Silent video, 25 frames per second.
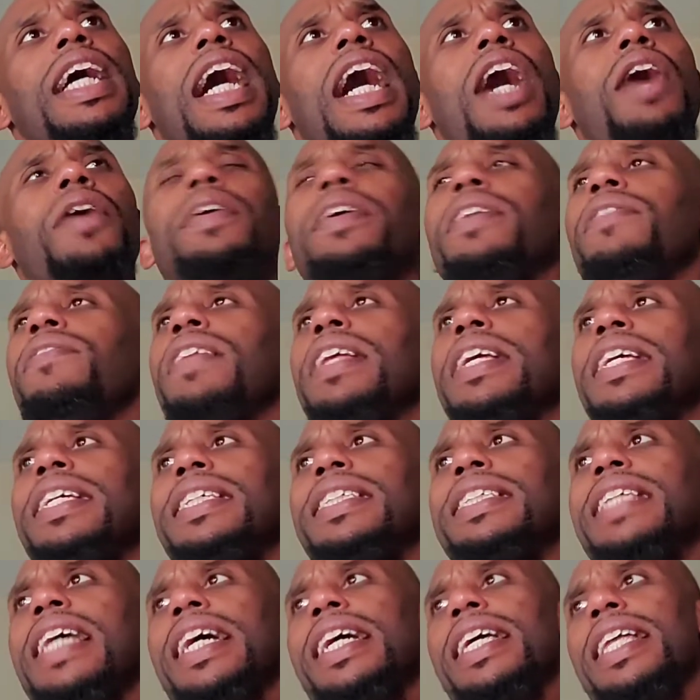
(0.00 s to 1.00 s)
I don't even think the
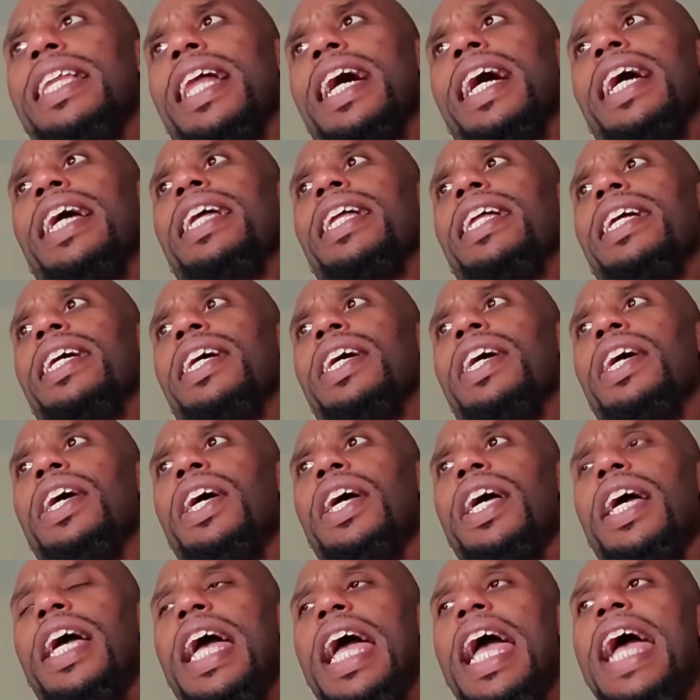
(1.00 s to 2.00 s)
second night.
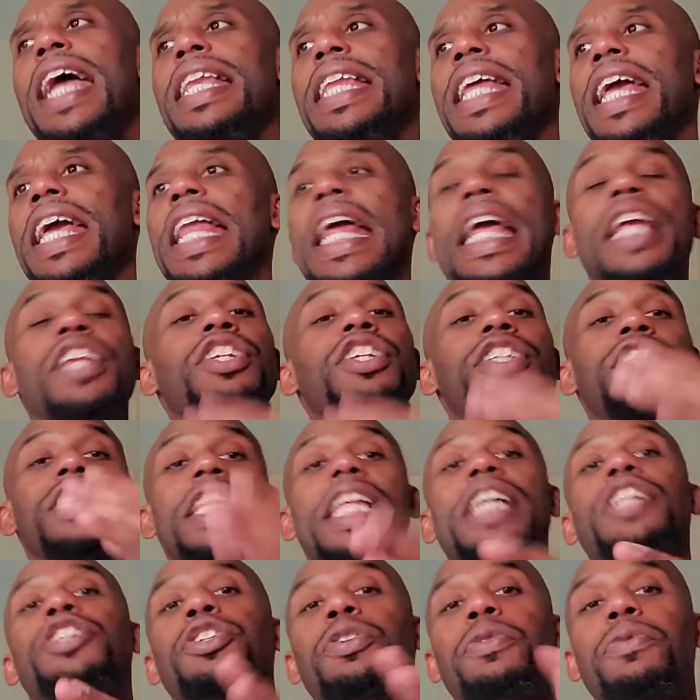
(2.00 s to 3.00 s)
And then it just
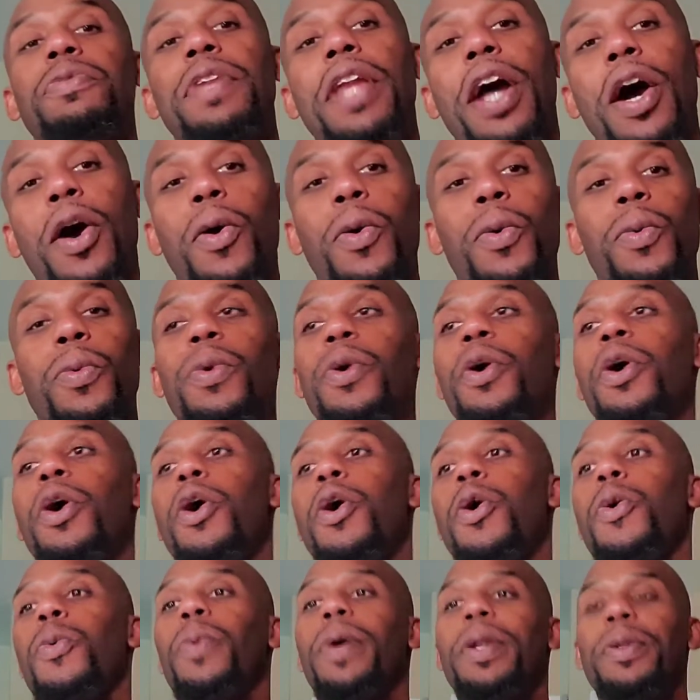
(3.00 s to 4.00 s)
lets you know
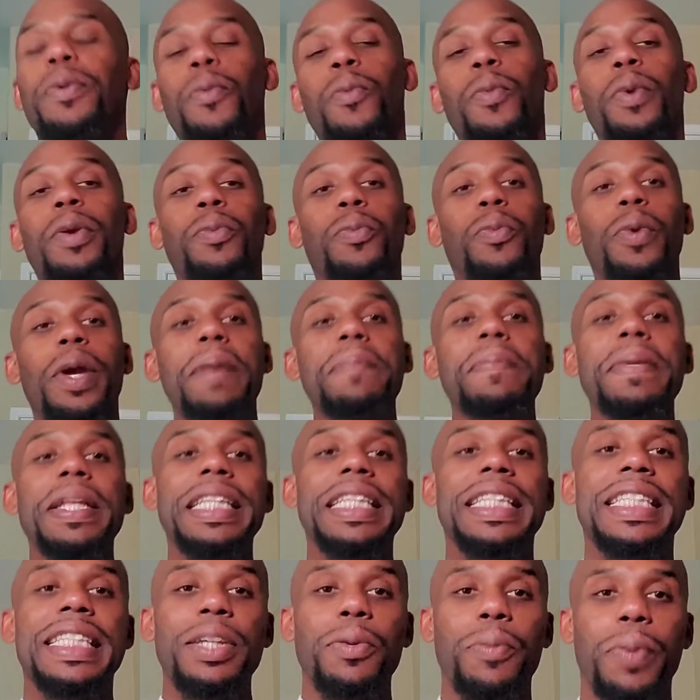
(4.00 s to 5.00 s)
when
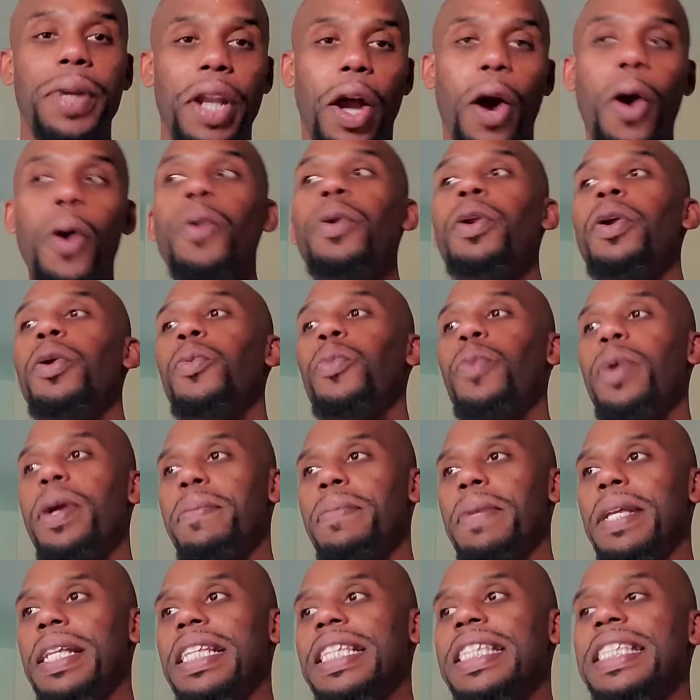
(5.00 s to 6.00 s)
older
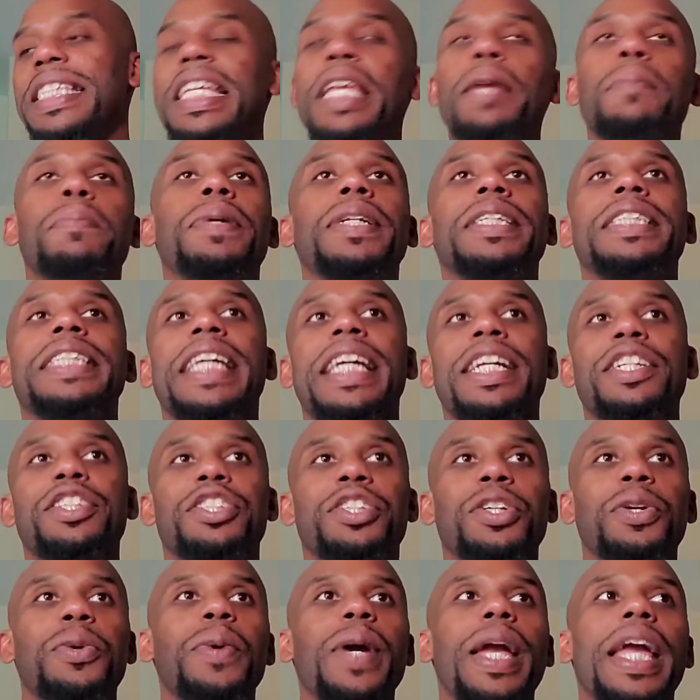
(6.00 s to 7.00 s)
women see
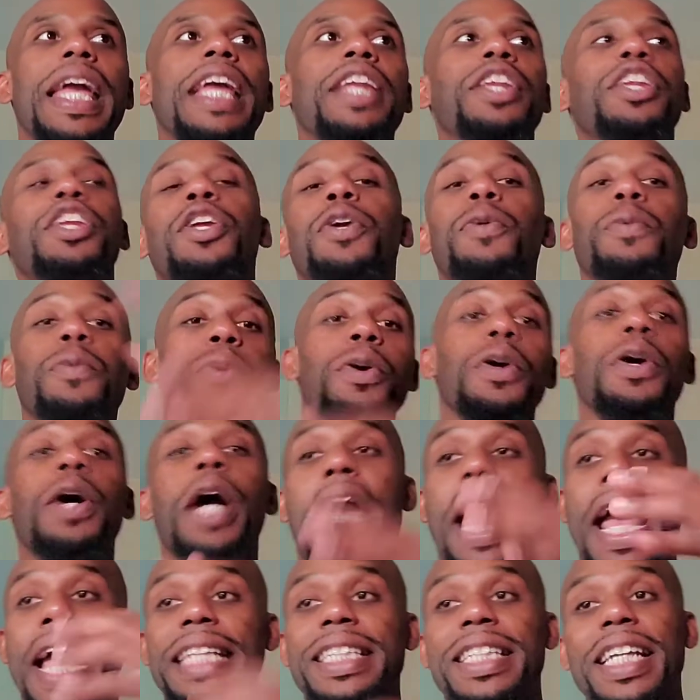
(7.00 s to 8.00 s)
potential in you,
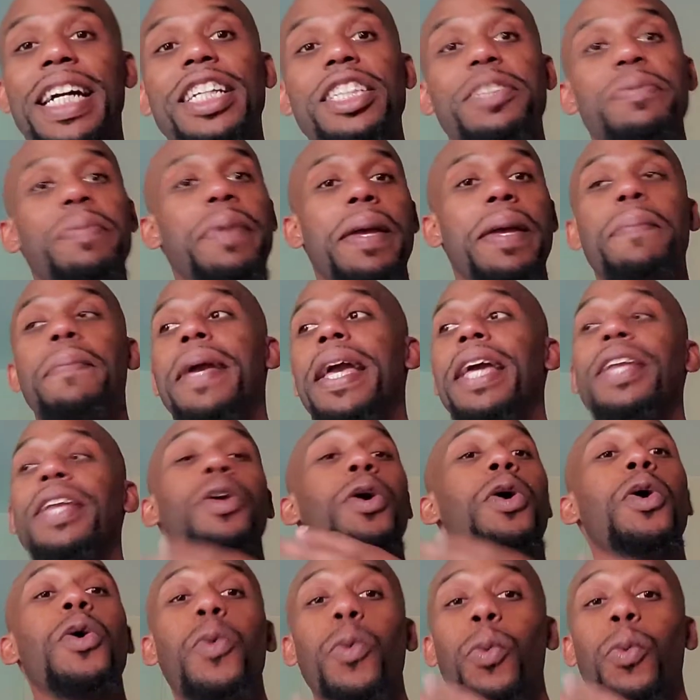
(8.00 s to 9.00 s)
as us being
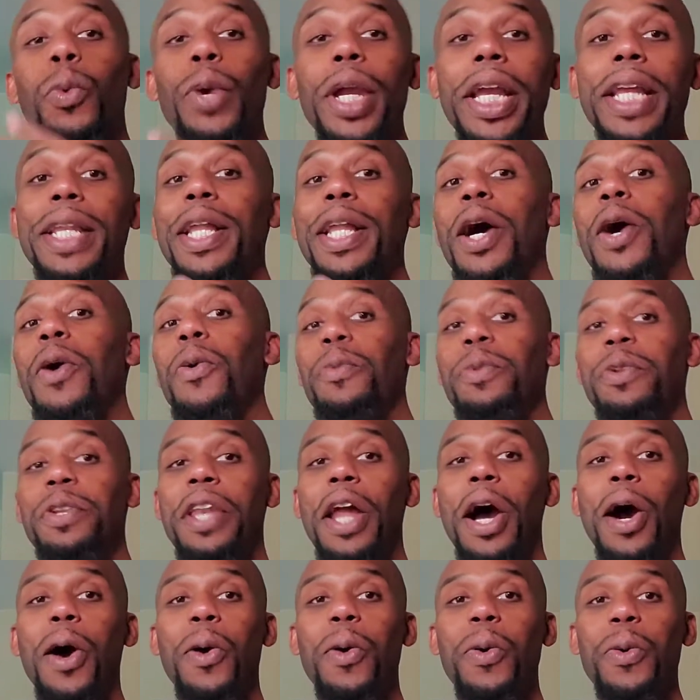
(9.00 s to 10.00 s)
men, we don't
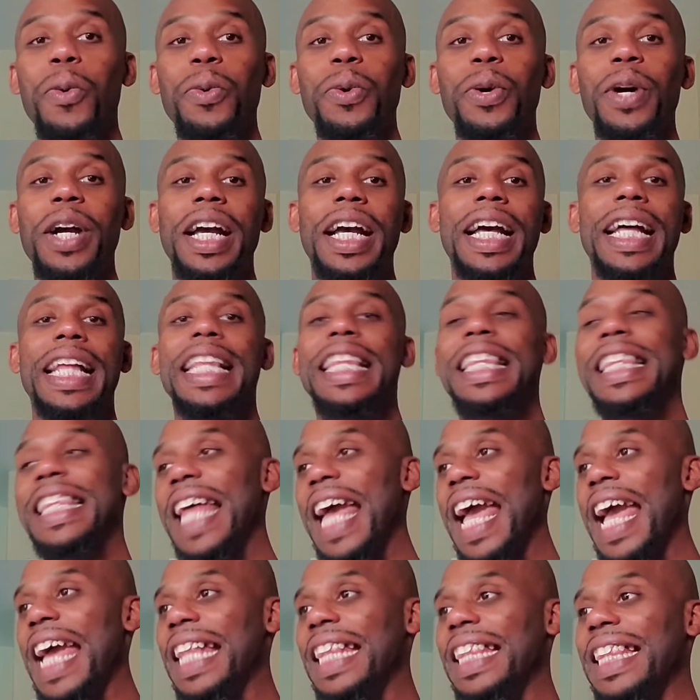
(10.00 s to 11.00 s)
know
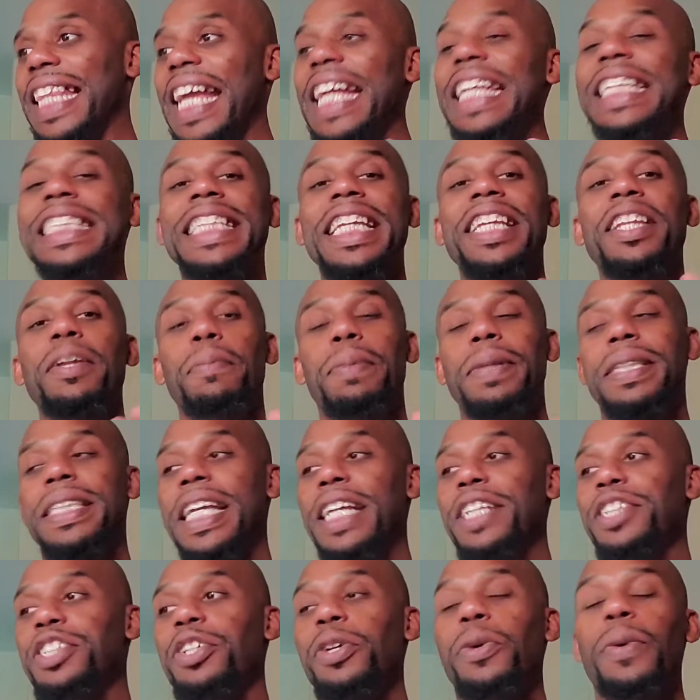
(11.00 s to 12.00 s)
that they see the
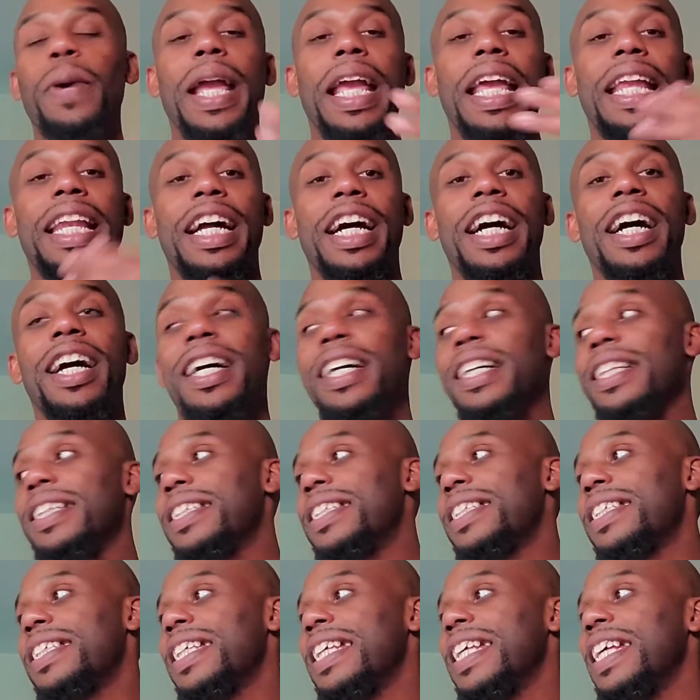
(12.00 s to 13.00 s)
potential in
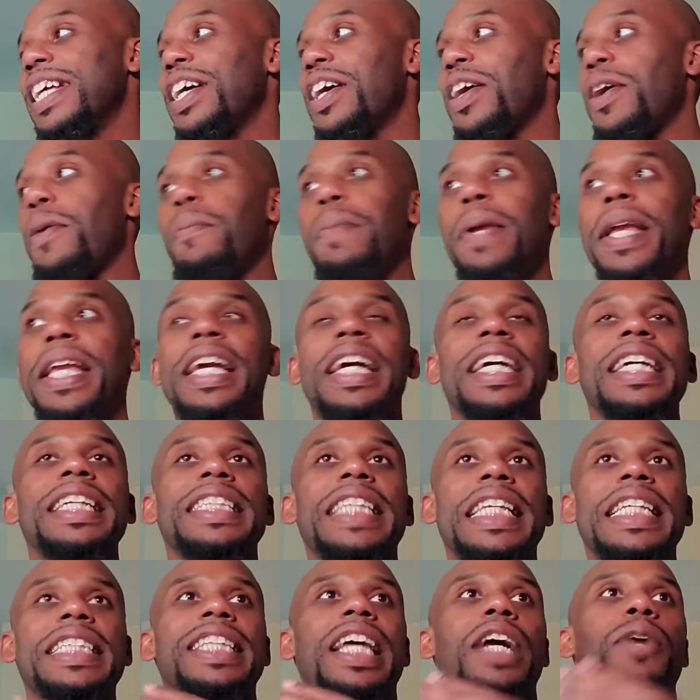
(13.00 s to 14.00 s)
us,
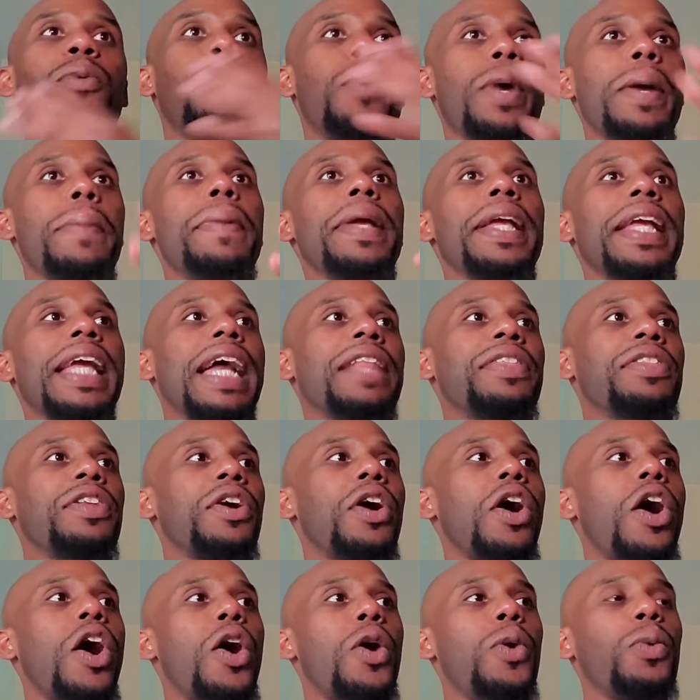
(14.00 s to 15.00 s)
because it's like women got
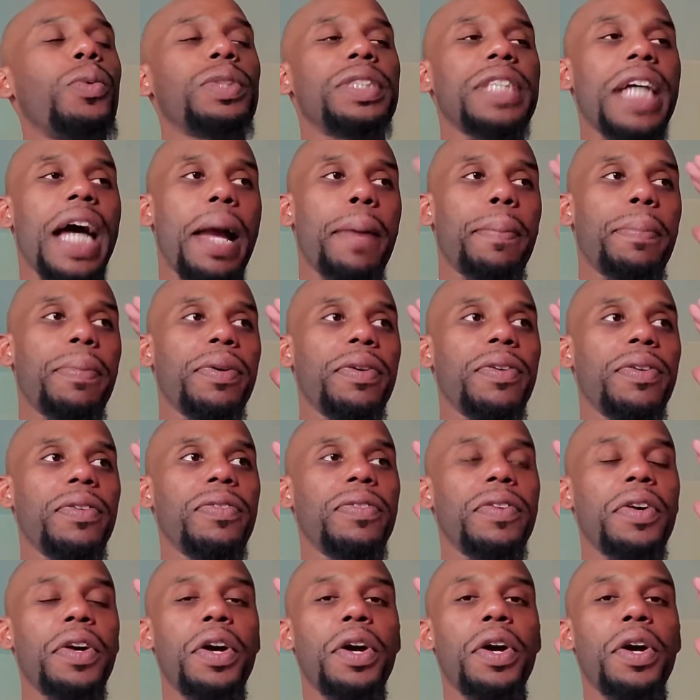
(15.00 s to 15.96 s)
their own type of,